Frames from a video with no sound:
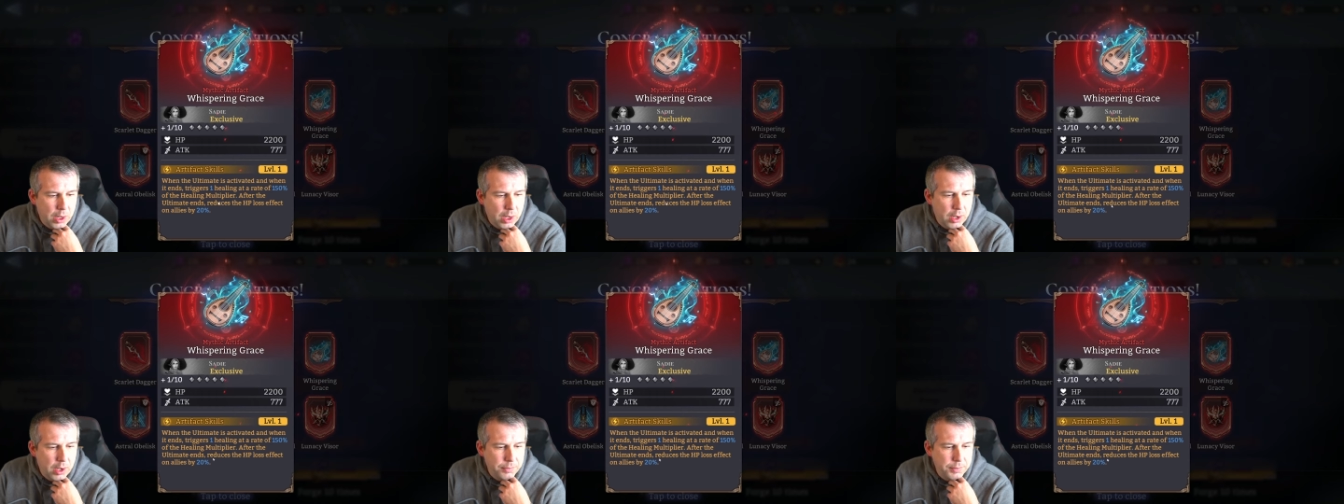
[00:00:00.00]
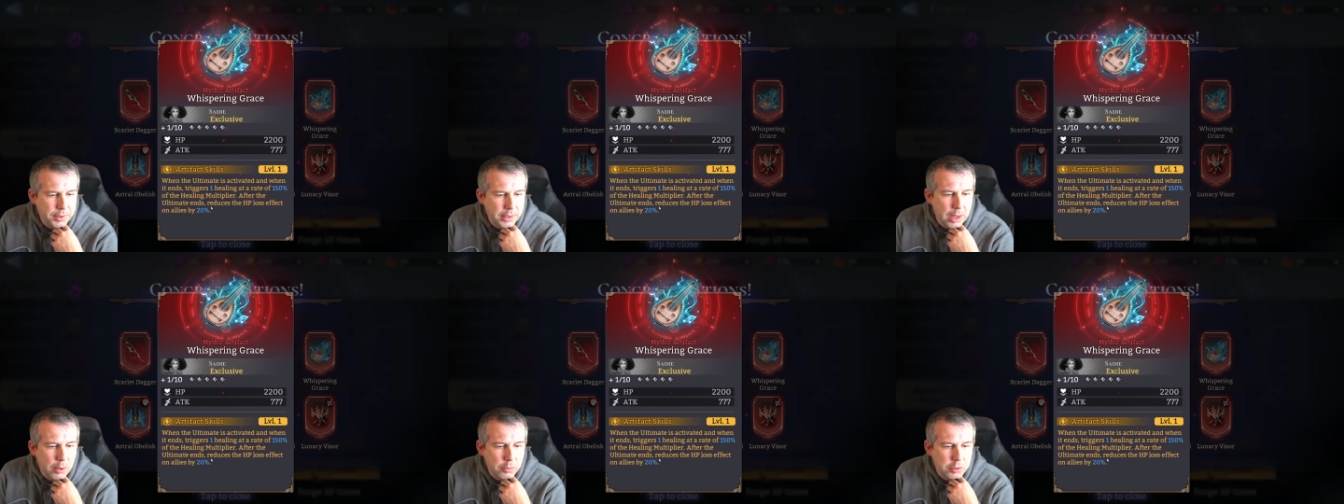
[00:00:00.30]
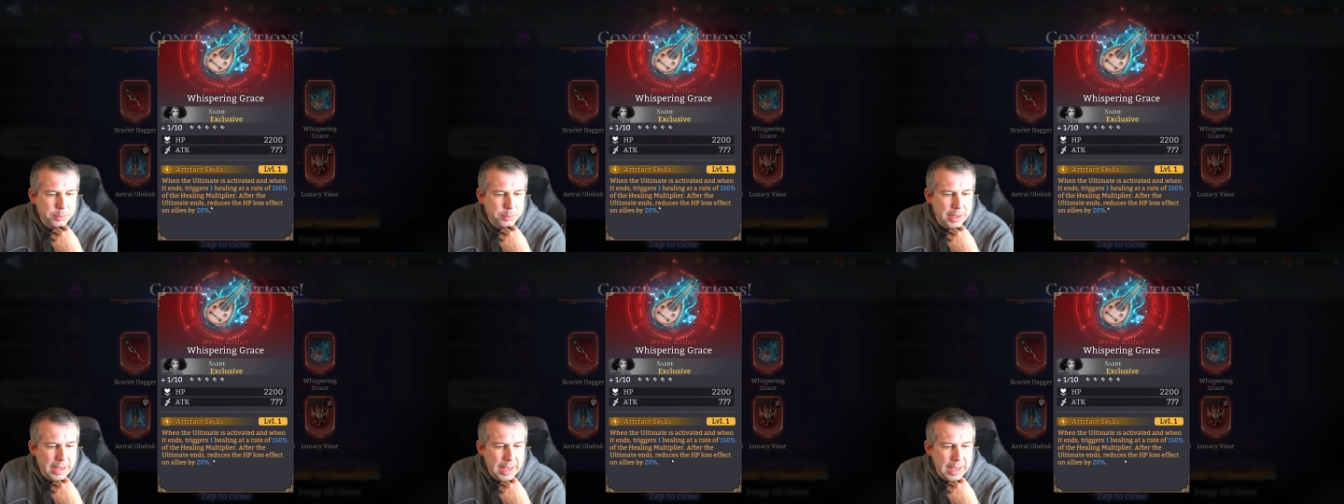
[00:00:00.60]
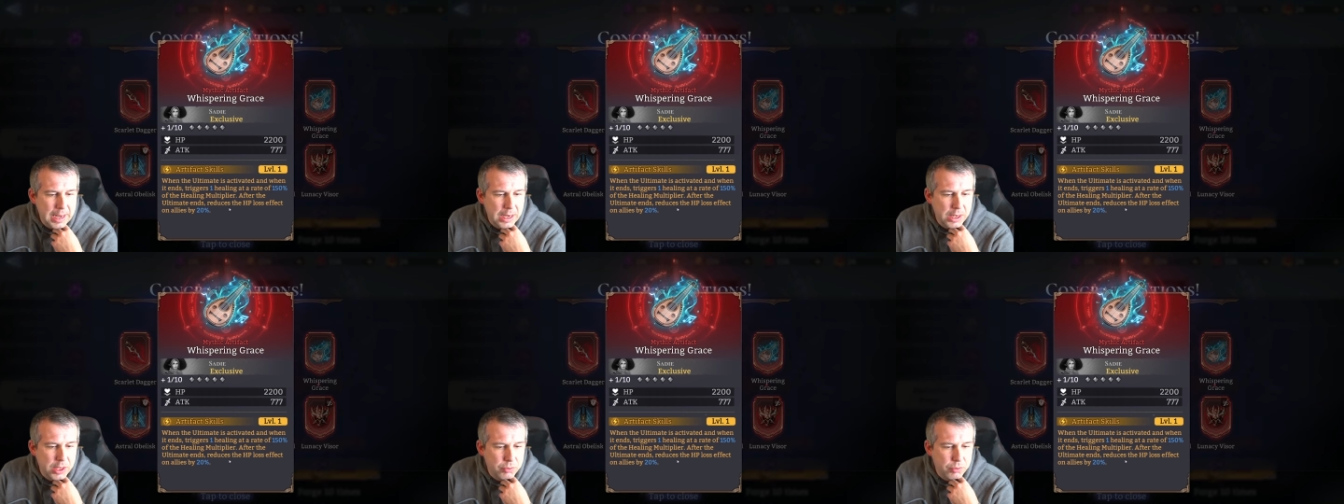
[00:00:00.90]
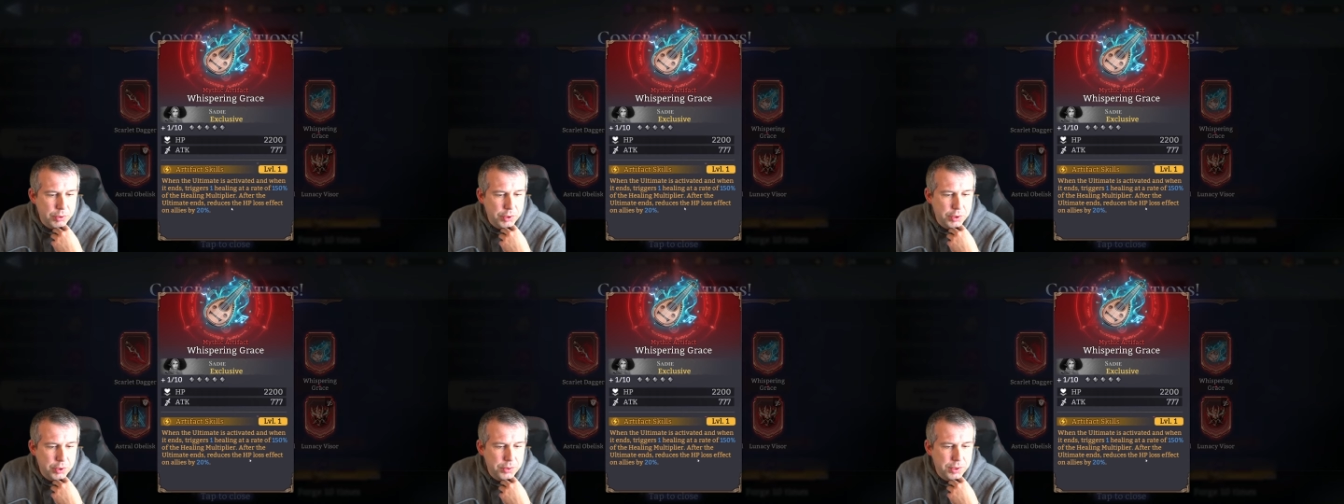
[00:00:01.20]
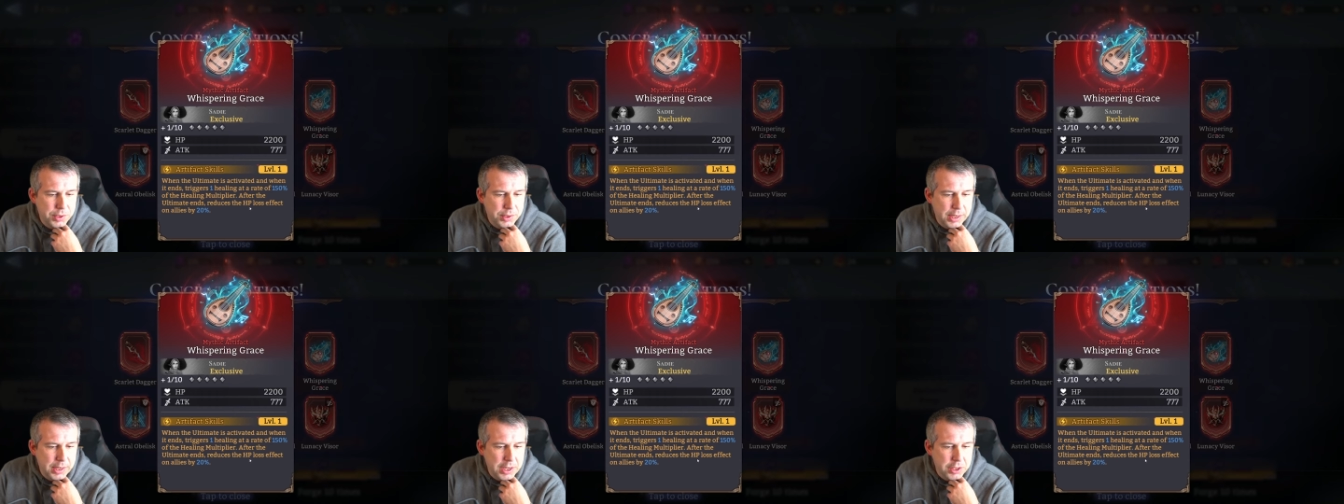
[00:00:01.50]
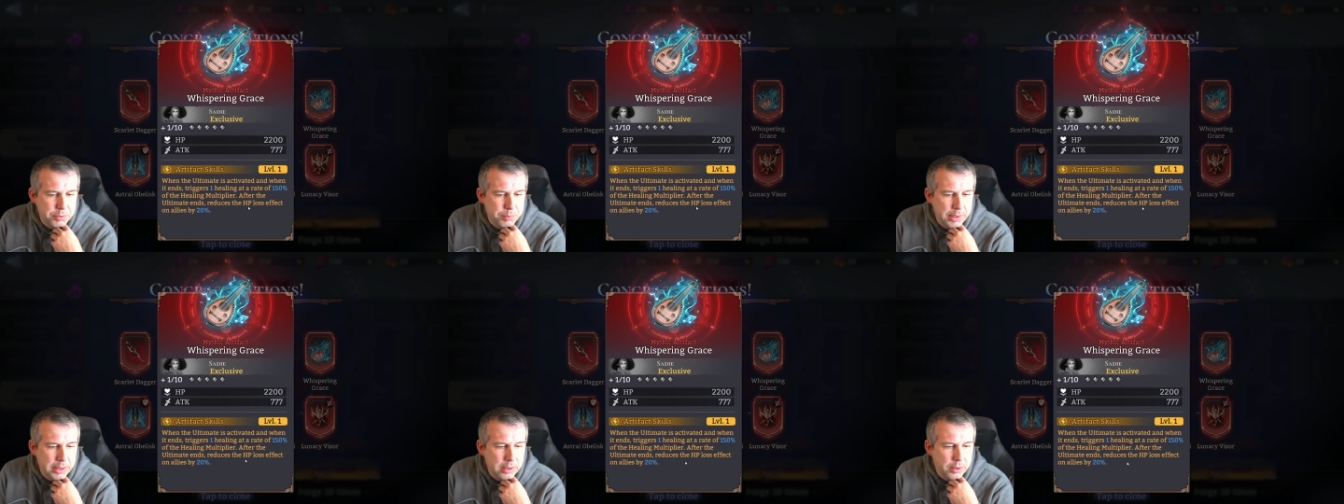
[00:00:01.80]
After the ultimate ends, reduces the
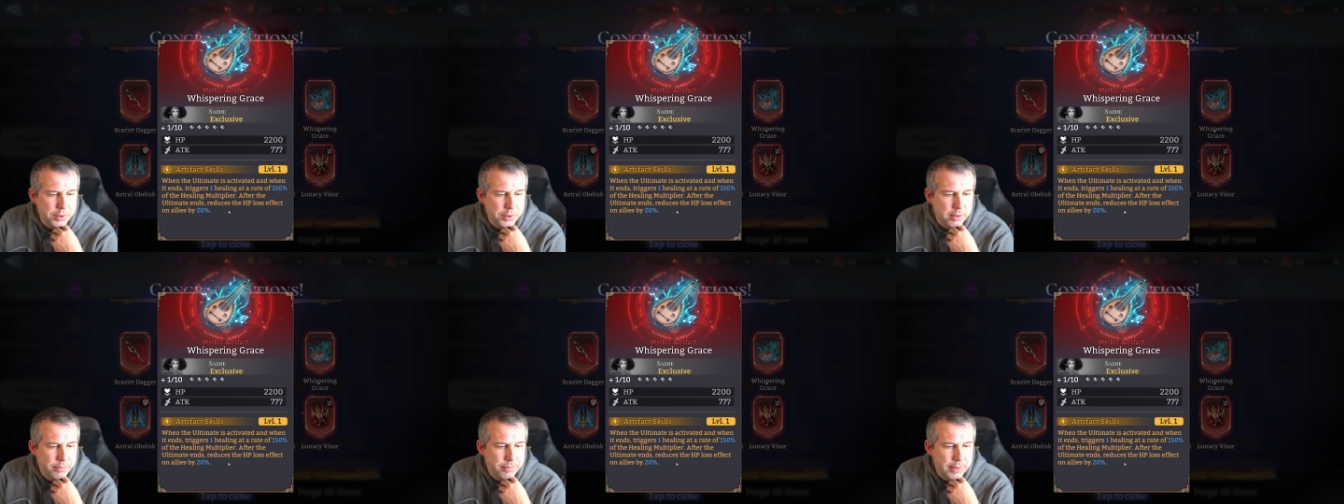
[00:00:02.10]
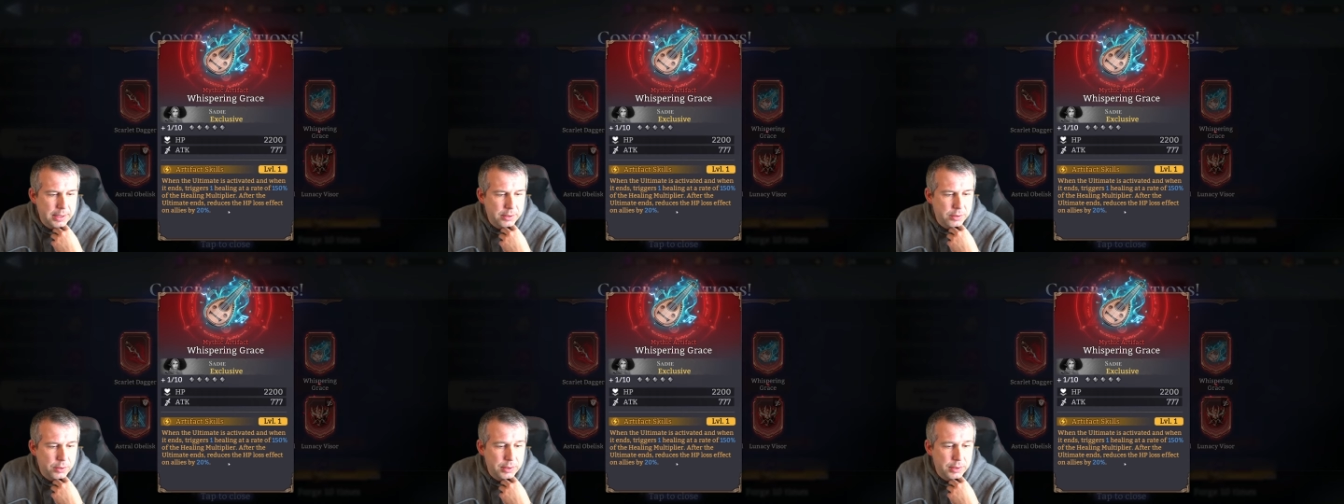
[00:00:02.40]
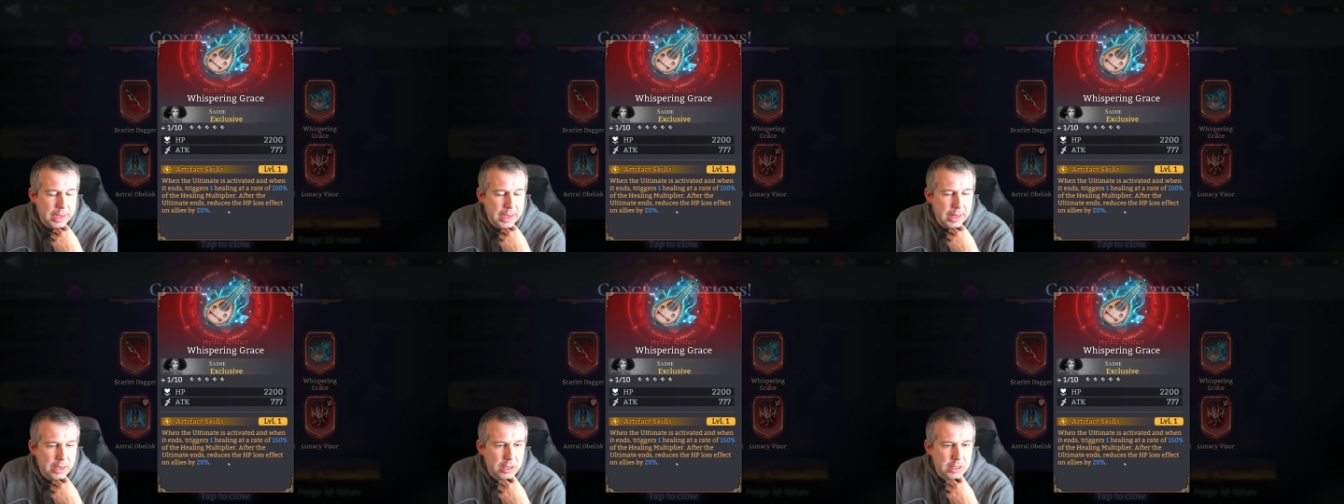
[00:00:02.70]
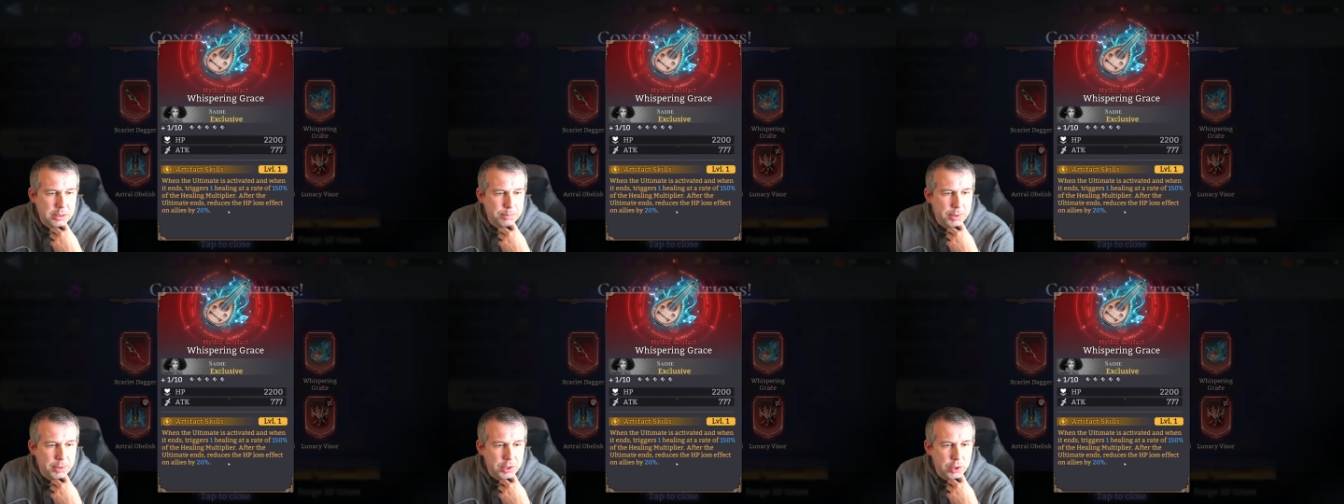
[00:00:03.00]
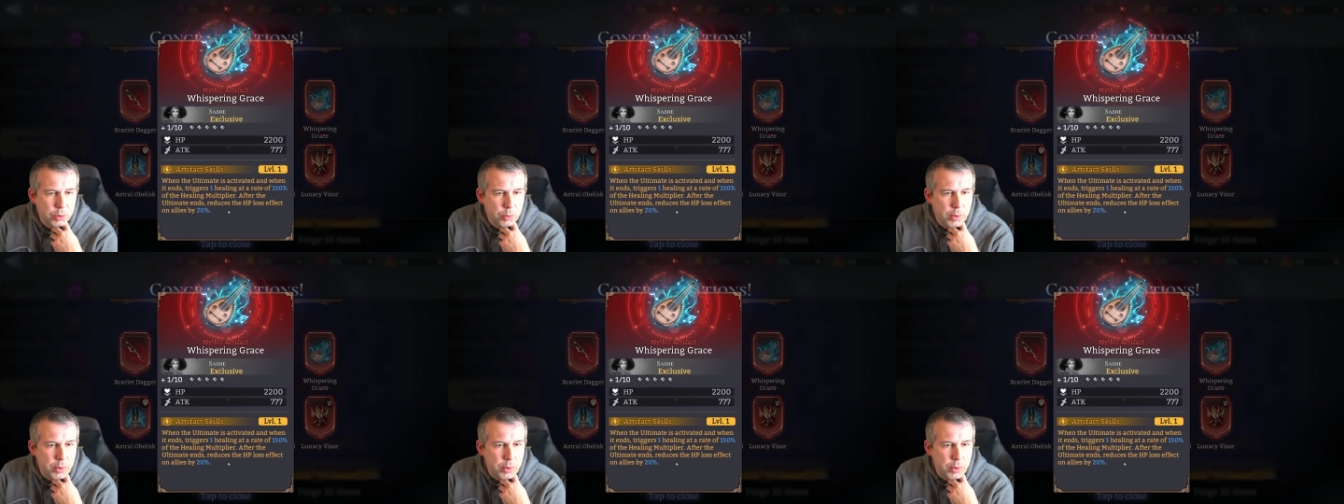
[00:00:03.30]
HP lost effect on allies by